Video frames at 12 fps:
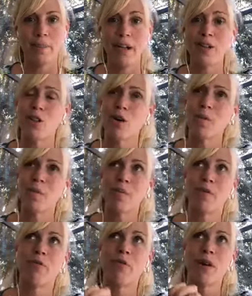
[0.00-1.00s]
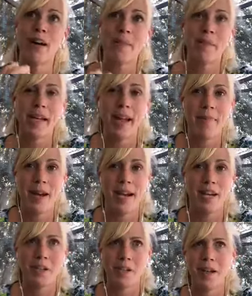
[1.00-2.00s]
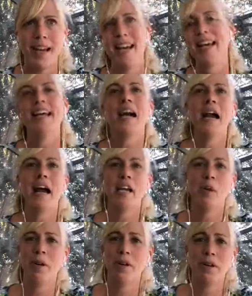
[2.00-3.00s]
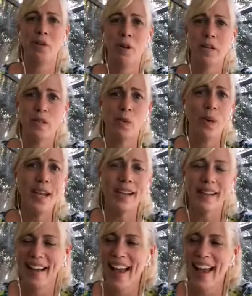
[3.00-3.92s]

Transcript: My Doberman, before he became an angel, he got acupuncture once a week,